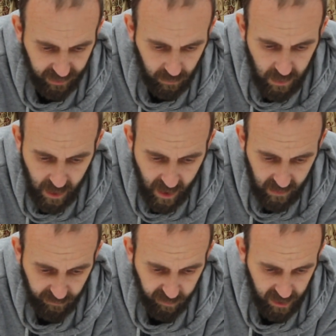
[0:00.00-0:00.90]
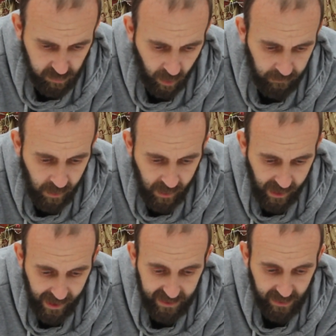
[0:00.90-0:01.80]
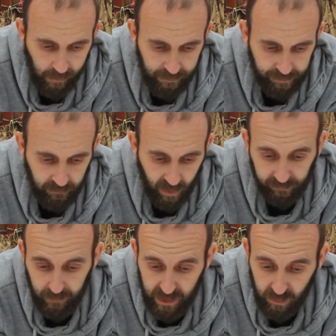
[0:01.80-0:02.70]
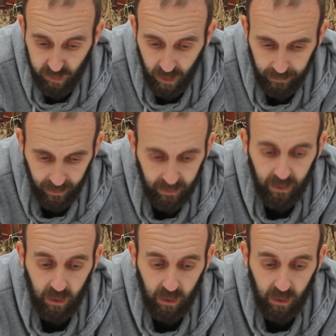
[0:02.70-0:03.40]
So the first one is from a YouTuber